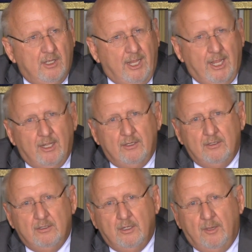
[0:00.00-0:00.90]
and
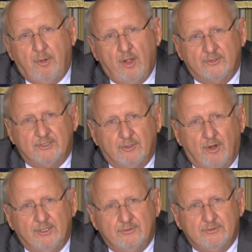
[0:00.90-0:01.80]
a policy
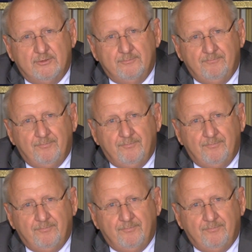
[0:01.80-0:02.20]
crisis.